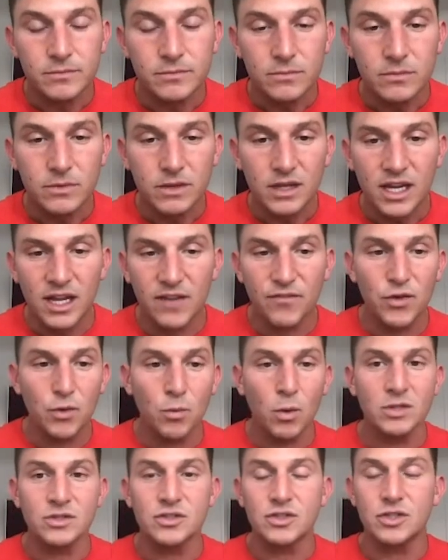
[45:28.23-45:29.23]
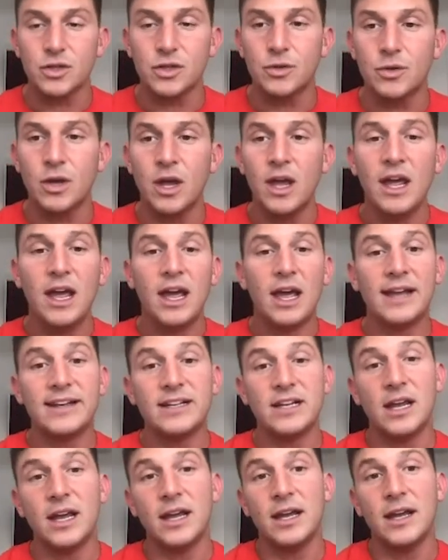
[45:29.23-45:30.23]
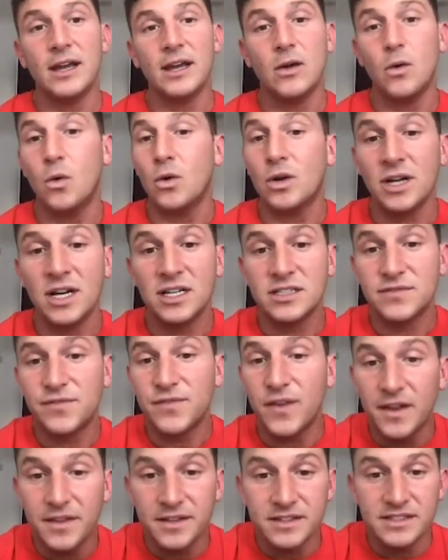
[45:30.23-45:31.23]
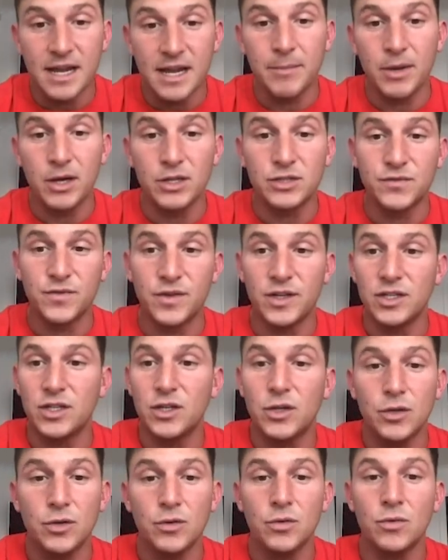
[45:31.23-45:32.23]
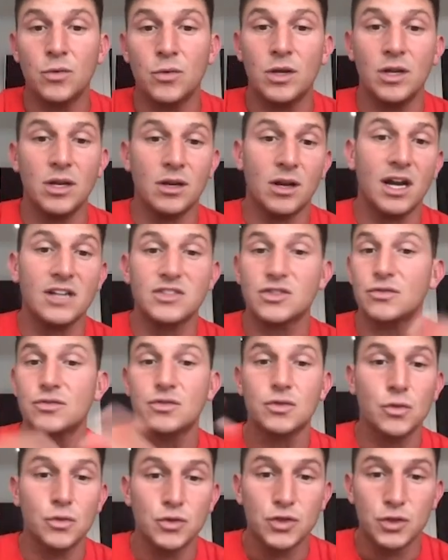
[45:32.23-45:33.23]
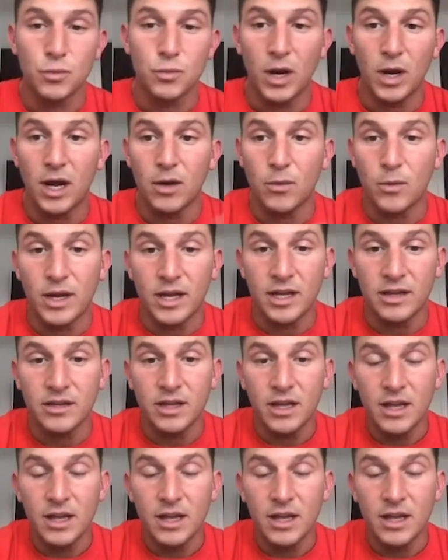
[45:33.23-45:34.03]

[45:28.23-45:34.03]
If you want to organize further demos for you, cluster of schools you work with,